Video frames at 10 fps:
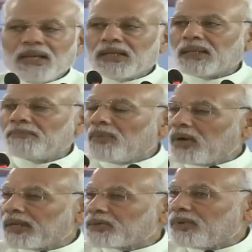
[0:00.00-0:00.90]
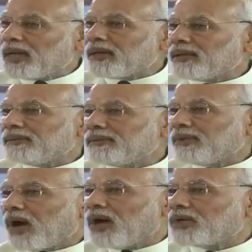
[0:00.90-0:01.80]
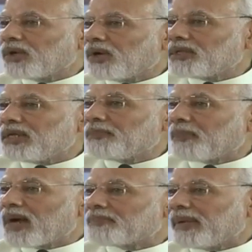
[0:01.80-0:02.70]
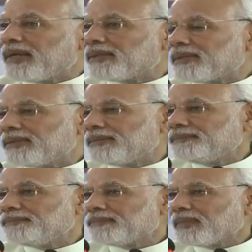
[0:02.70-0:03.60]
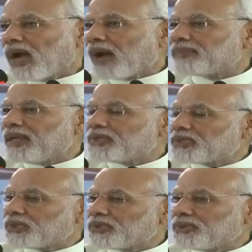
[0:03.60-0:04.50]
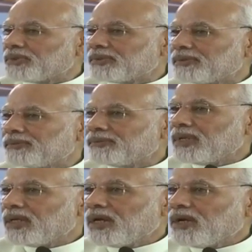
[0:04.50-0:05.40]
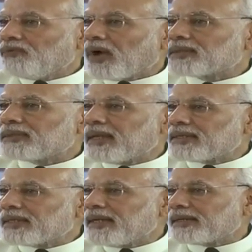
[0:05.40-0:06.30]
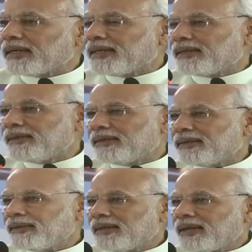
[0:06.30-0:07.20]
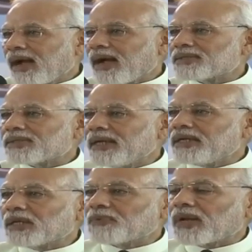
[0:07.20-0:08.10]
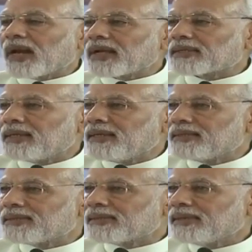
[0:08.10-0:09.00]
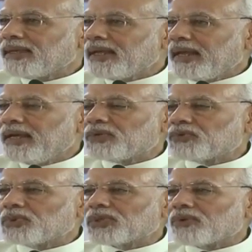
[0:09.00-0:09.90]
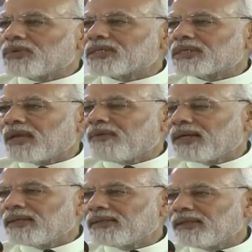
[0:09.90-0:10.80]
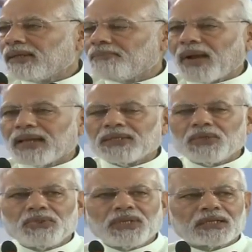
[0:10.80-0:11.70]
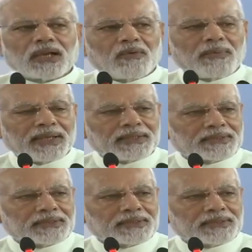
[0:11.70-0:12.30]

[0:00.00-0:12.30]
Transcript: The molecular oncology department of the institute was designated a center for excellence in 2007 by the union government.